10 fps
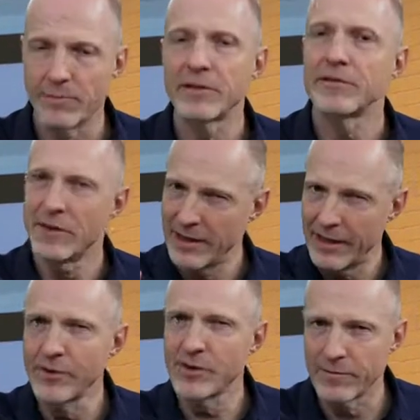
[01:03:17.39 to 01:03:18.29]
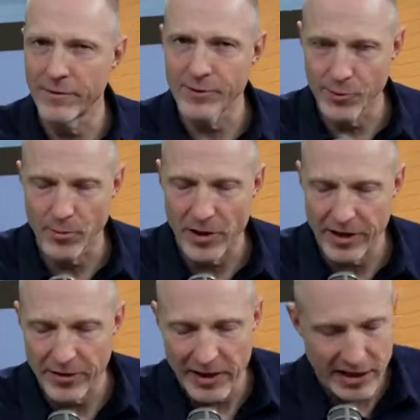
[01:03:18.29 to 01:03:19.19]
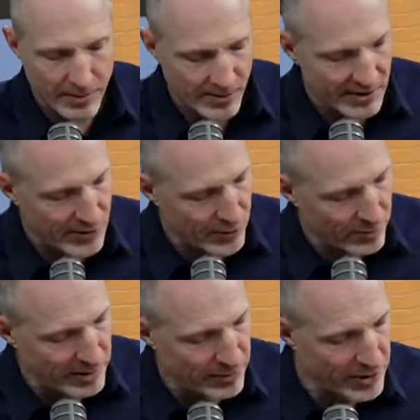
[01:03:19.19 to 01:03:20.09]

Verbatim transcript: But letters at focus group radio dot com is easy to remember.